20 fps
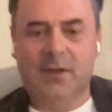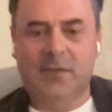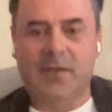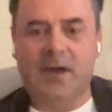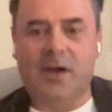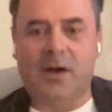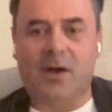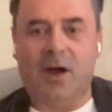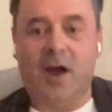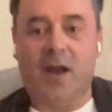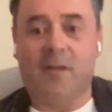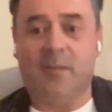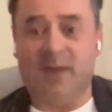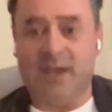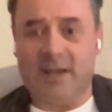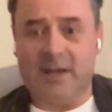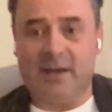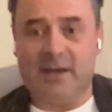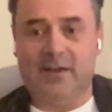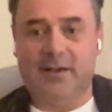that are
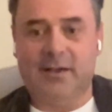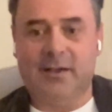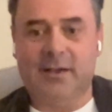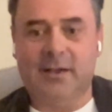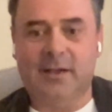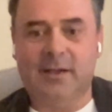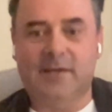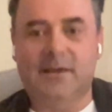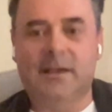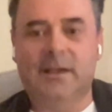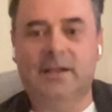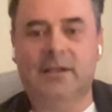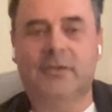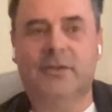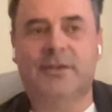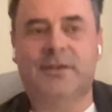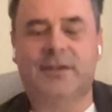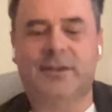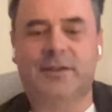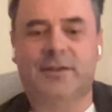automated into
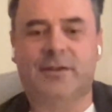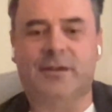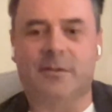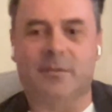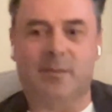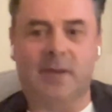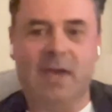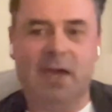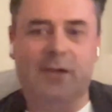the system.